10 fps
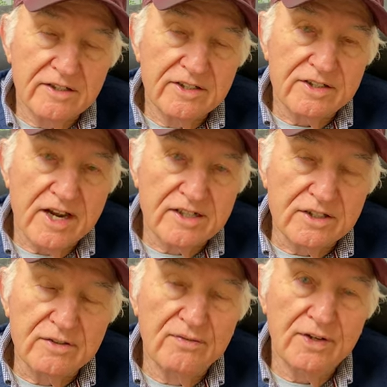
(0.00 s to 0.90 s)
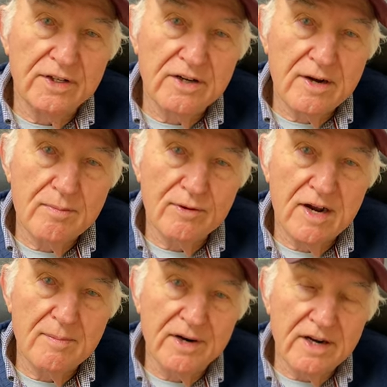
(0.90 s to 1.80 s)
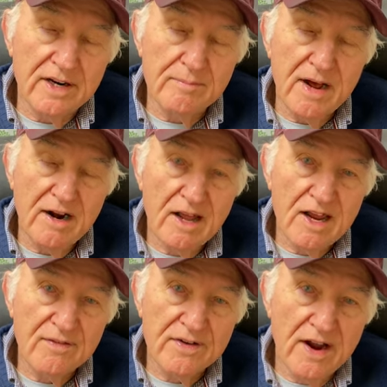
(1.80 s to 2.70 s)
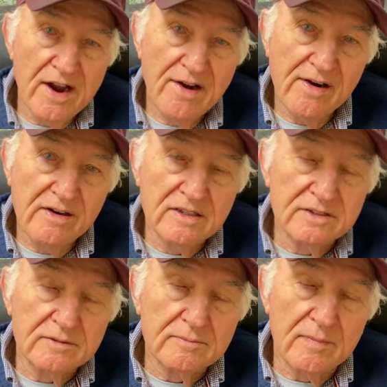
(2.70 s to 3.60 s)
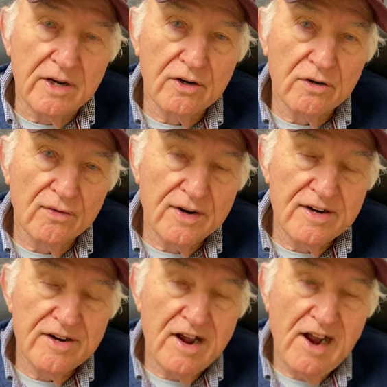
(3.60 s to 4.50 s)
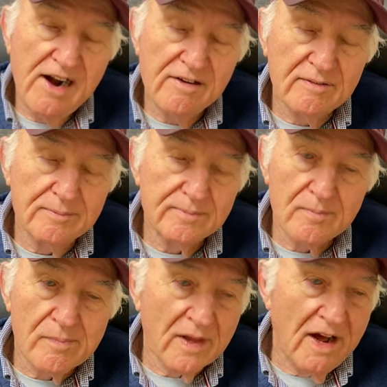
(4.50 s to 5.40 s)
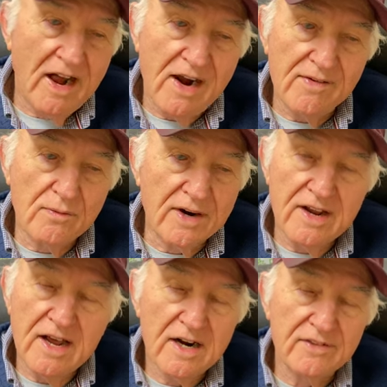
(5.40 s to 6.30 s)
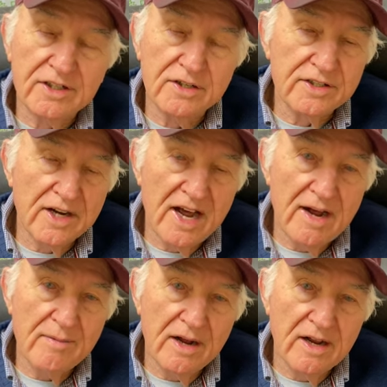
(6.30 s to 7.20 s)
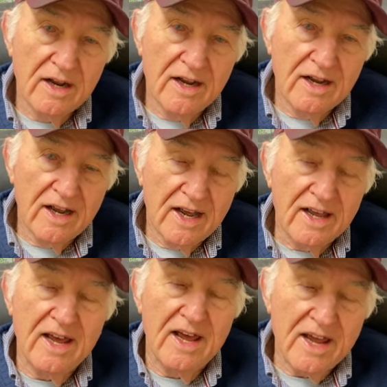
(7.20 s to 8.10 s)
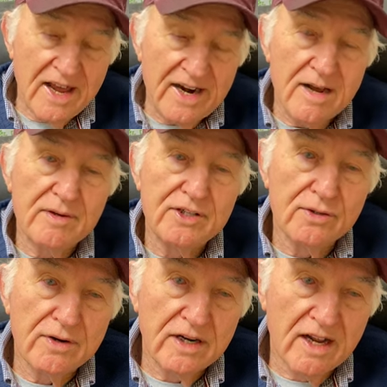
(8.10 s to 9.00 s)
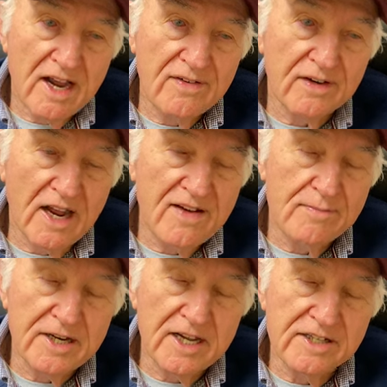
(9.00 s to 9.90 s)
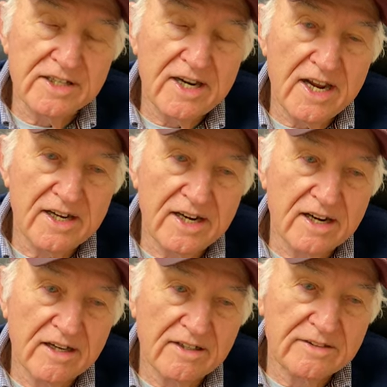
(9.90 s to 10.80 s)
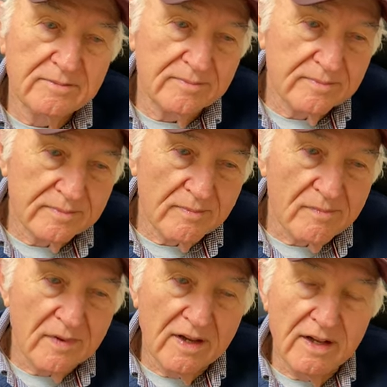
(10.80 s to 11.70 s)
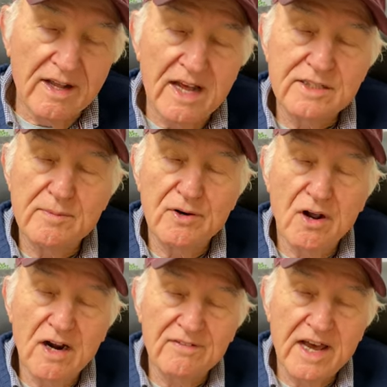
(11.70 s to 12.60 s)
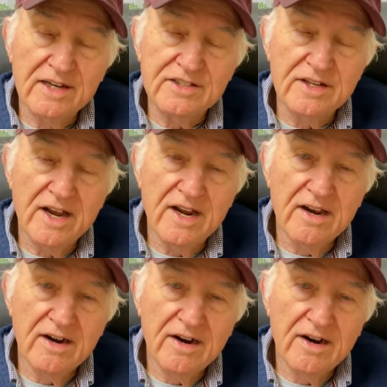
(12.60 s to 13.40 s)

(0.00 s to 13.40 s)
Sex is very prominent in my life now. My girlfriend and I are having one hell of a good time, and I'm enjoying life. Life begins at 80. That's about all I've got to say.